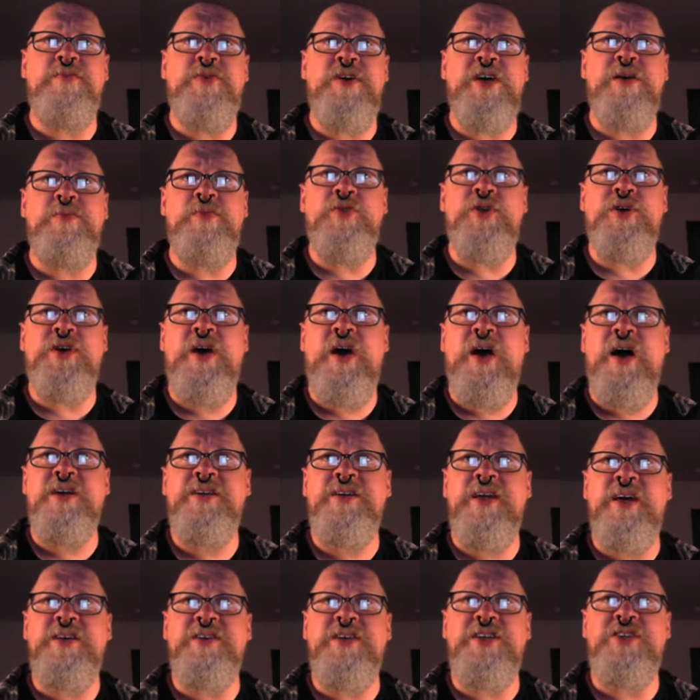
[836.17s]
be able to
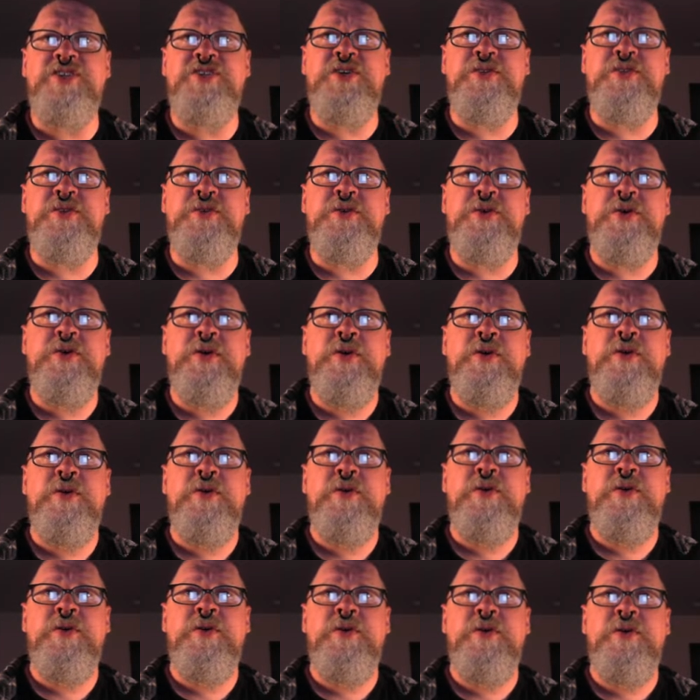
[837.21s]
contact each other
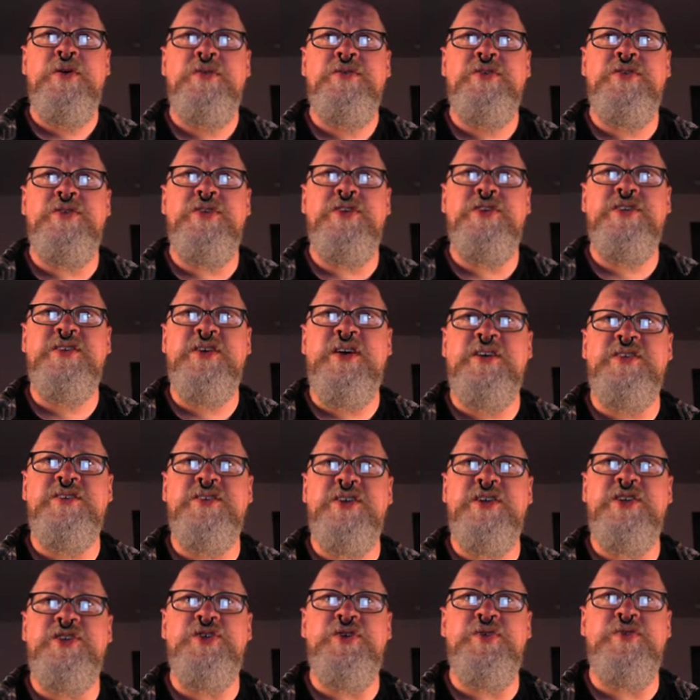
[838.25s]
to discuss
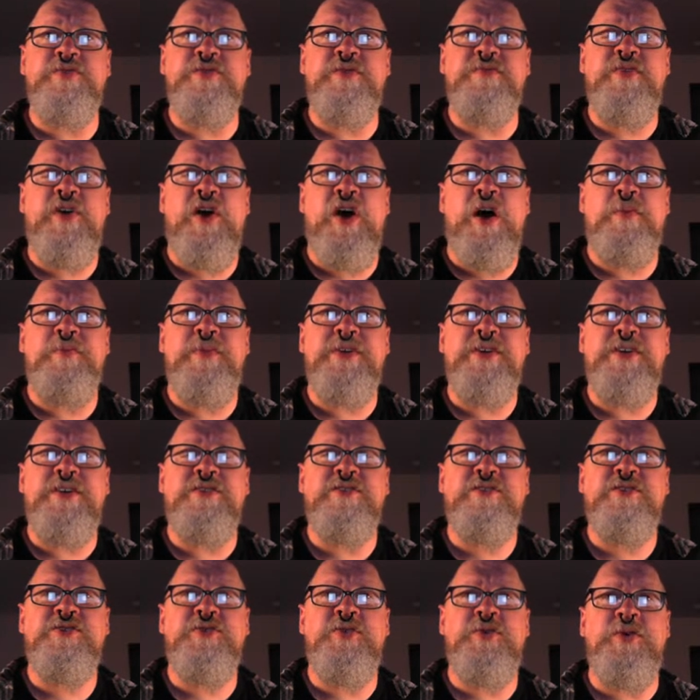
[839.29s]
issues of common
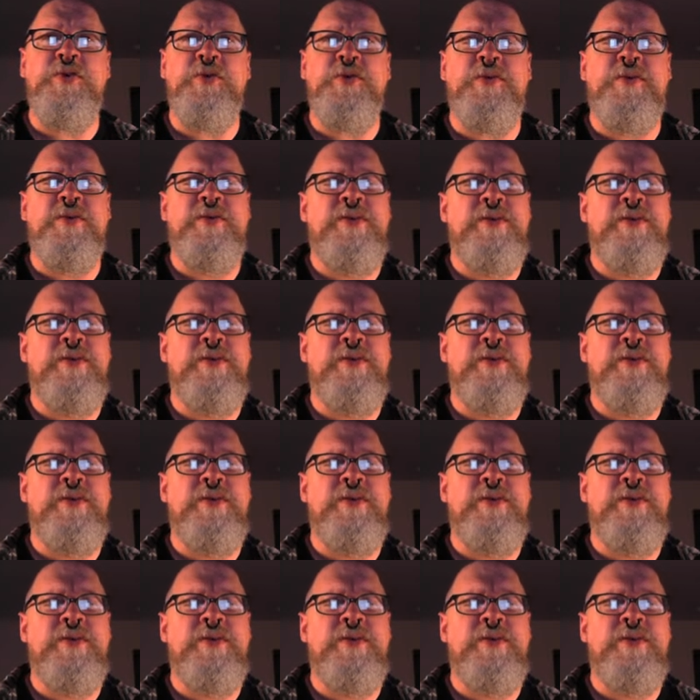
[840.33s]
concern.